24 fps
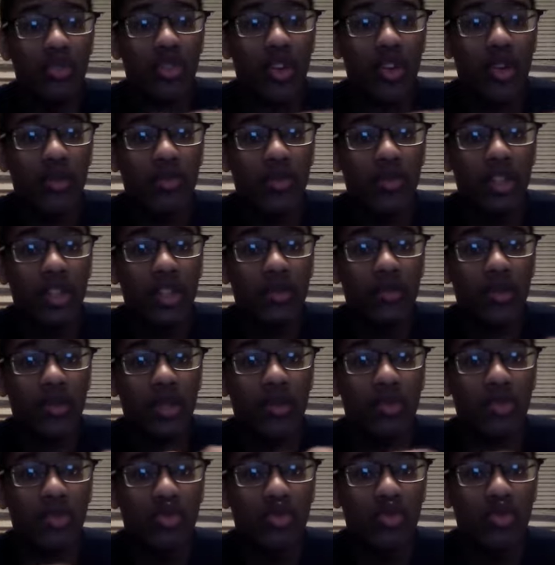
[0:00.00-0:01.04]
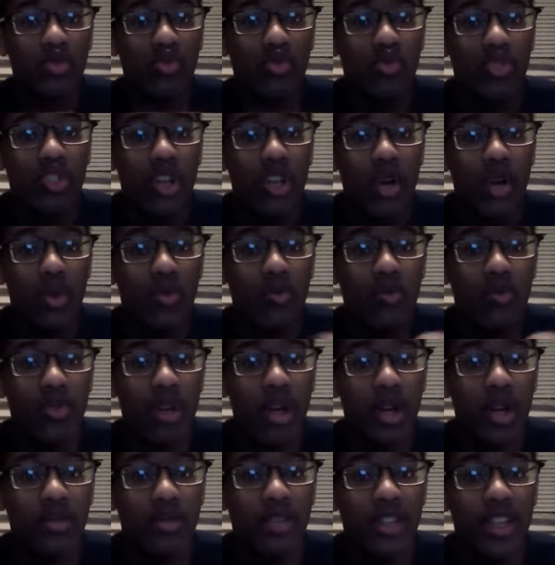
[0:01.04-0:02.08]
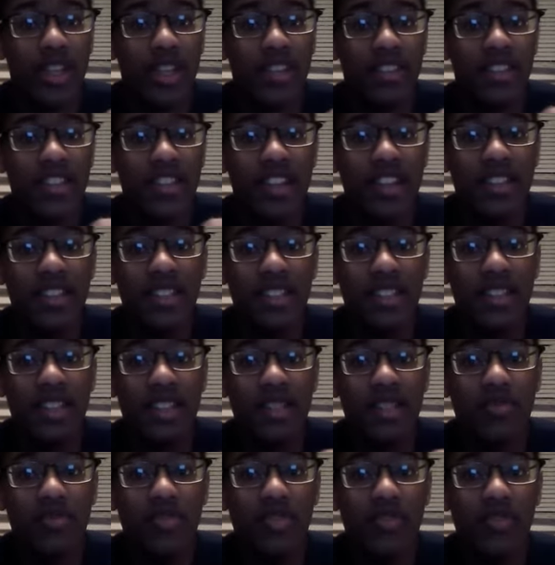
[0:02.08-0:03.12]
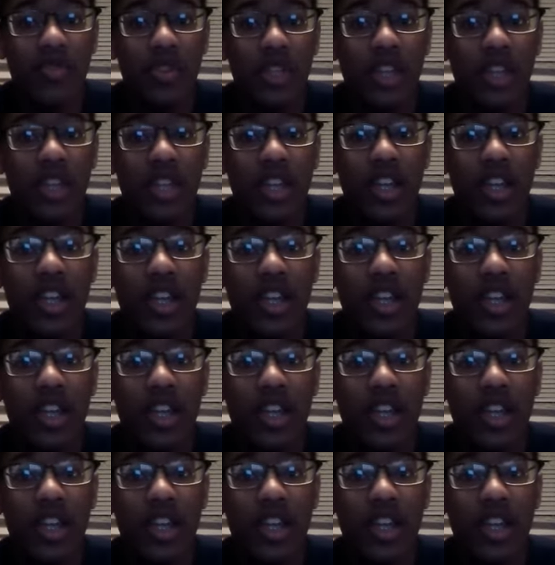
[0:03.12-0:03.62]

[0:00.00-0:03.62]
there are plenty of people who don't, probably has not seen this movie.